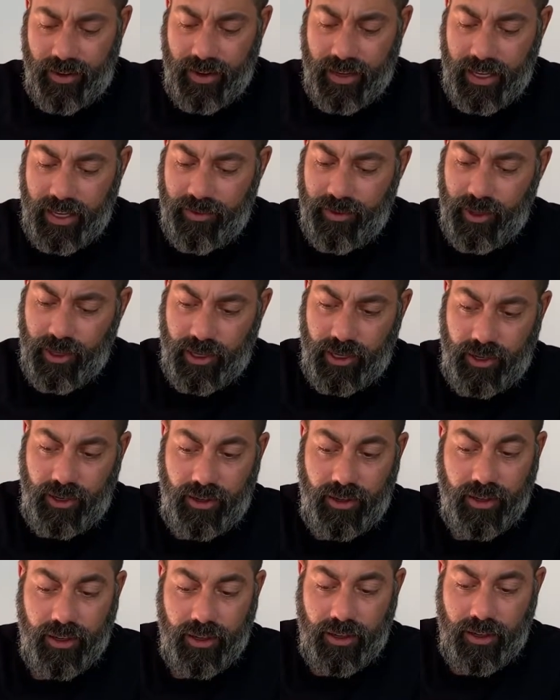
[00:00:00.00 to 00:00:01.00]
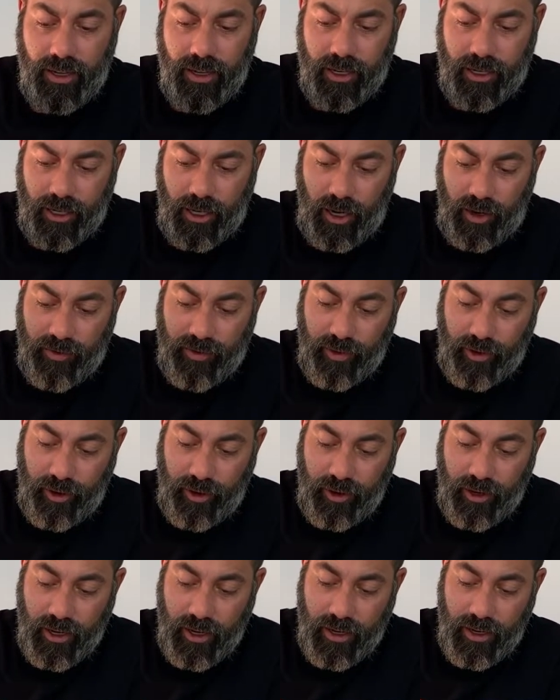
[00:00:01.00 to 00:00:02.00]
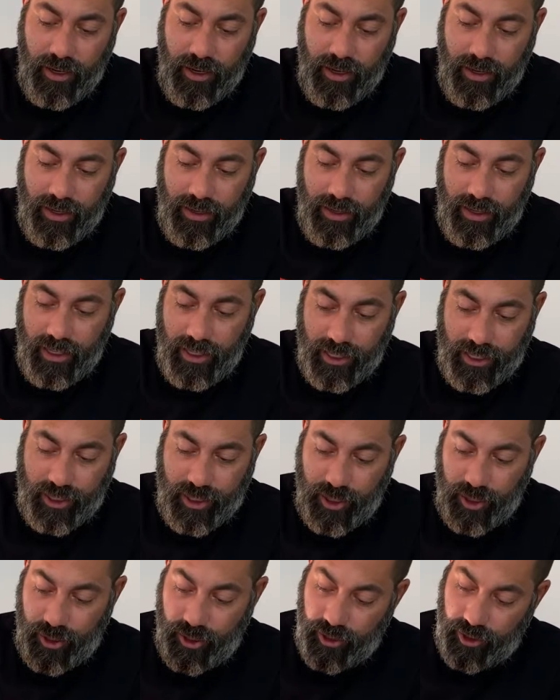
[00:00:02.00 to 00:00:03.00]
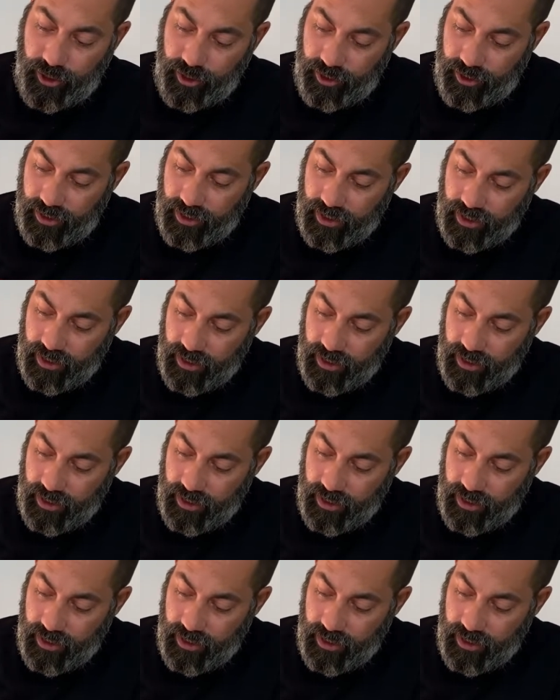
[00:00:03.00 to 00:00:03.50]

They give you a little cover that you turn